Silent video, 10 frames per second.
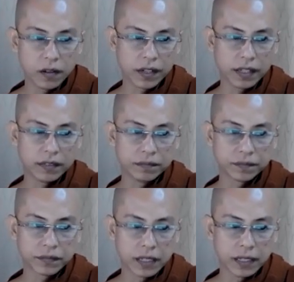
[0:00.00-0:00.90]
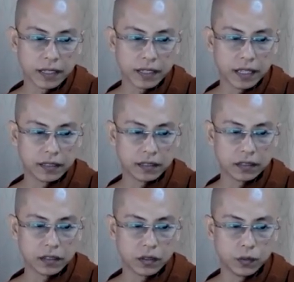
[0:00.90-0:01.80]
Okay, then
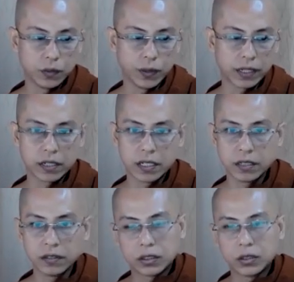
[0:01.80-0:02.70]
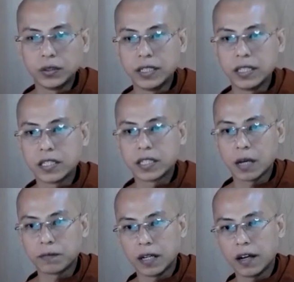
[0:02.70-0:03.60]
we will continue to the
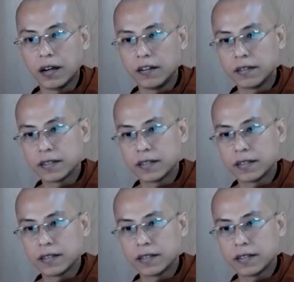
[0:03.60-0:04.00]
chapter